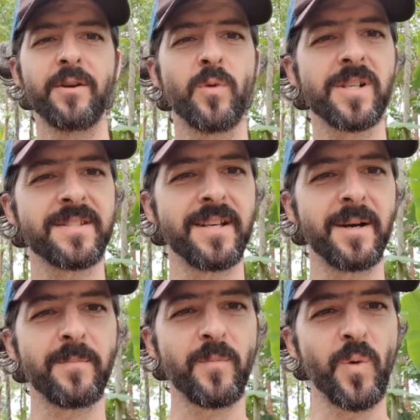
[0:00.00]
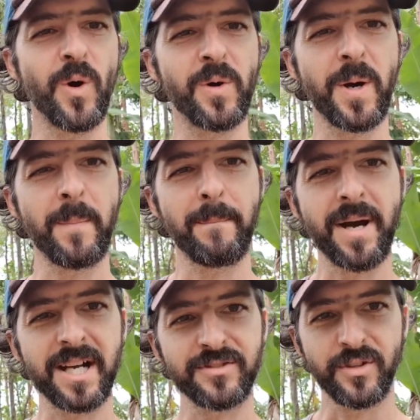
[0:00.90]
what's up? Welcome
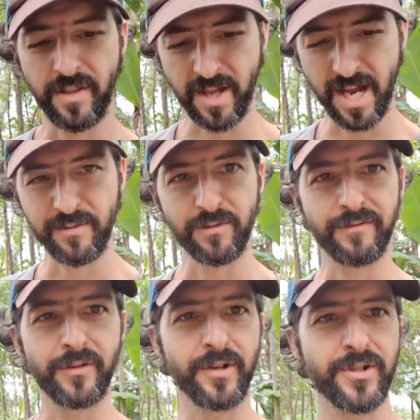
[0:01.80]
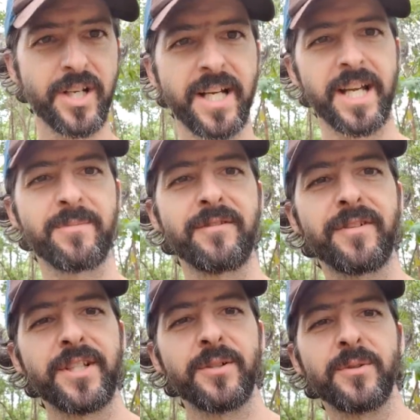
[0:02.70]
back to another Agroforestry Academy
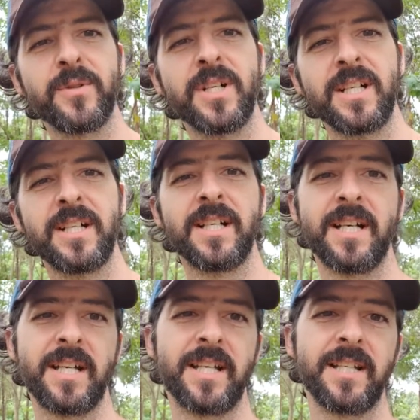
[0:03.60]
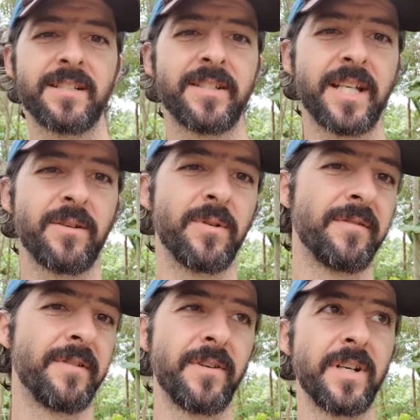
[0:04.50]
video. Here today we're
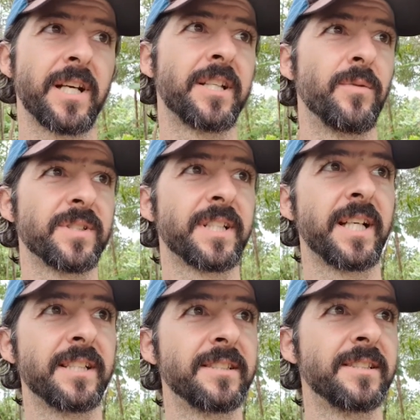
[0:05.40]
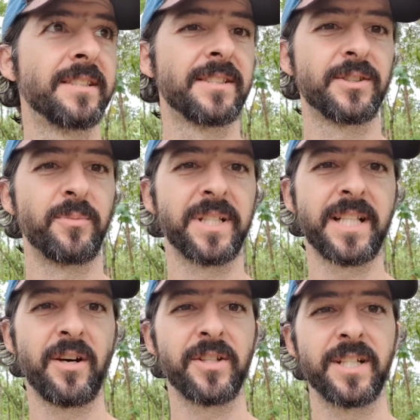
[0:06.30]
very lucky once again to be
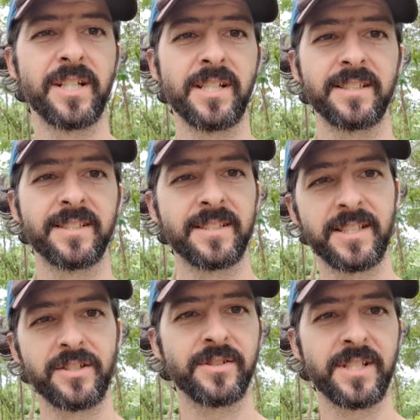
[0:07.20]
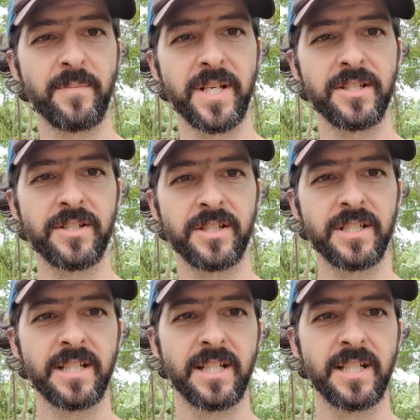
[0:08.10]
down here in Sitio Cemente.